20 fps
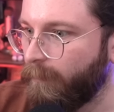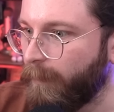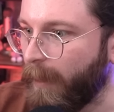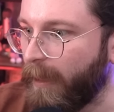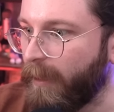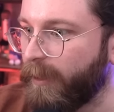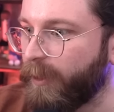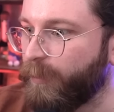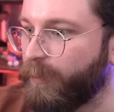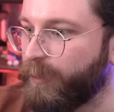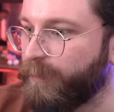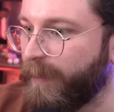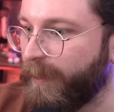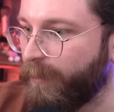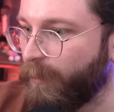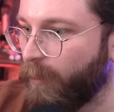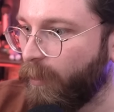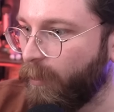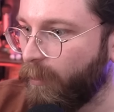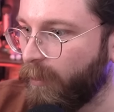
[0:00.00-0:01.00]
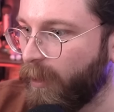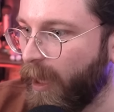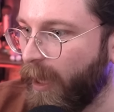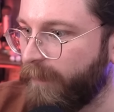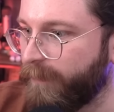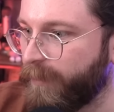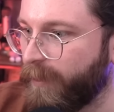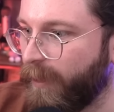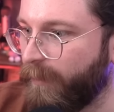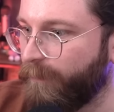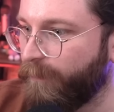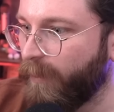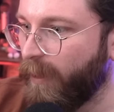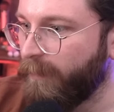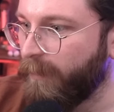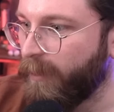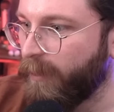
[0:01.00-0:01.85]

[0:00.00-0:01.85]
Pilots will spend their whole lives in that frame.